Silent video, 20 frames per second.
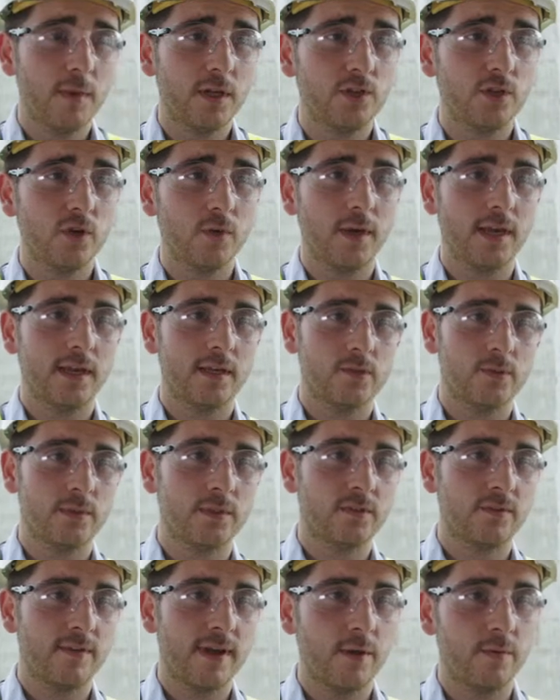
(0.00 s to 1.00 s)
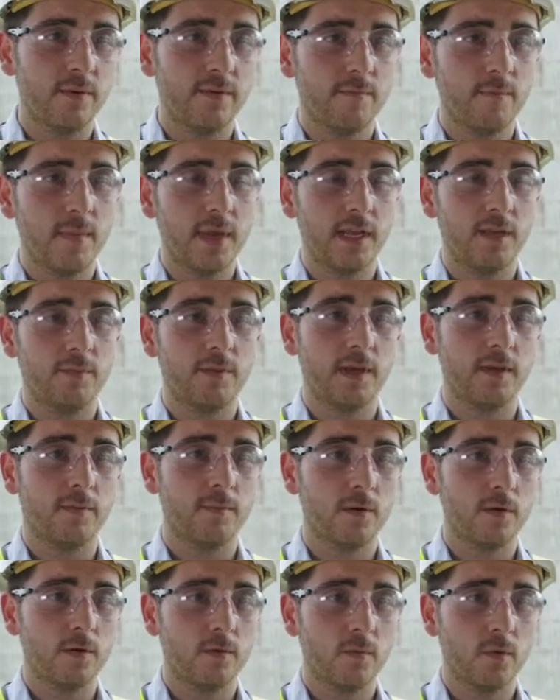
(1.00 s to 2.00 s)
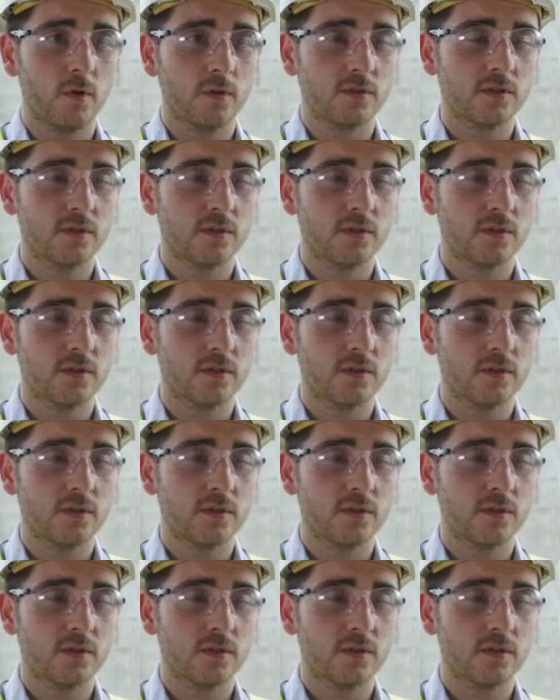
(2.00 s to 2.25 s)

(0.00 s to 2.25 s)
my job, I get to interact with many people on